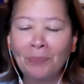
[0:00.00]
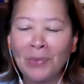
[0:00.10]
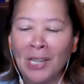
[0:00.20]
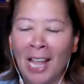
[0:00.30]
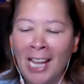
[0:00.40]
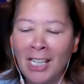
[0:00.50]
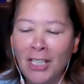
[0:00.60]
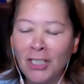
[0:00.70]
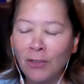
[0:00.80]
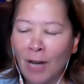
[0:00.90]
and
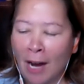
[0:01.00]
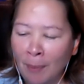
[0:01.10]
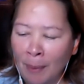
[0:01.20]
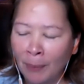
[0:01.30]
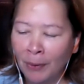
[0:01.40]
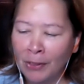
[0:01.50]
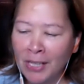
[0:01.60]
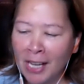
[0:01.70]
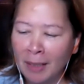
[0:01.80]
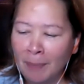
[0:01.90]
she i remember her
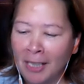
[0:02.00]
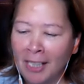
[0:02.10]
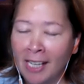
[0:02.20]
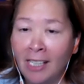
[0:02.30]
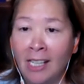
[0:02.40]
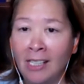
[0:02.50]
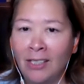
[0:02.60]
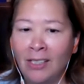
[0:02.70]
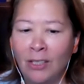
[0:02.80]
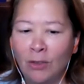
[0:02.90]
telling me and, and
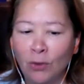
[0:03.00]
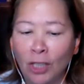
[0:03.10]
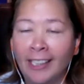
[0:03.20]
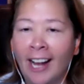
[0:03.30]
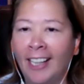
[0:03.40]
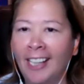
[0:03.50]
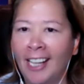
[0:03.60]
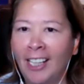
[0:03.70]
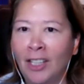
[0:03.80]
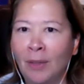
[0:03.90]
it's really
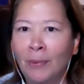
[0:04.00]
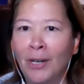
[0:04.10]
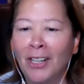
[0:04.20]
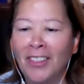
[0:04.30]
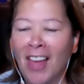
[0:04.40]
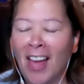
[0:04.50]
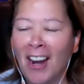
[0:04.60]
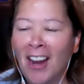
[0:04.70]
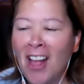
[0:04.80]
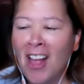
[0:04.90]
highlighted in the book that
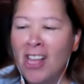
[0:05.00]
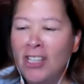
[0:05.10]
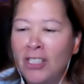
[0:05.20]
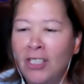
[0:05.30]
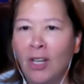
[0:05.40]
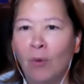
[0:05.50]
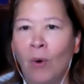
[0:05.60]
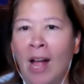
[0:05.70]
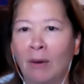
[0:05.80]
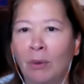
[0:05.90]
she said
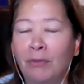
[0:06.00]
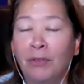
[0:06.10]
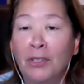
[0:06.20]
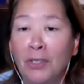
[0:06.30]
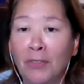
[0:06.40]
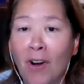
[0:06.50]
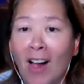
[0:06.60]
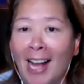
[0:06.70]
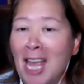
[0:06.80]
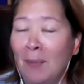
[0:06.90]
wow well first of all i can't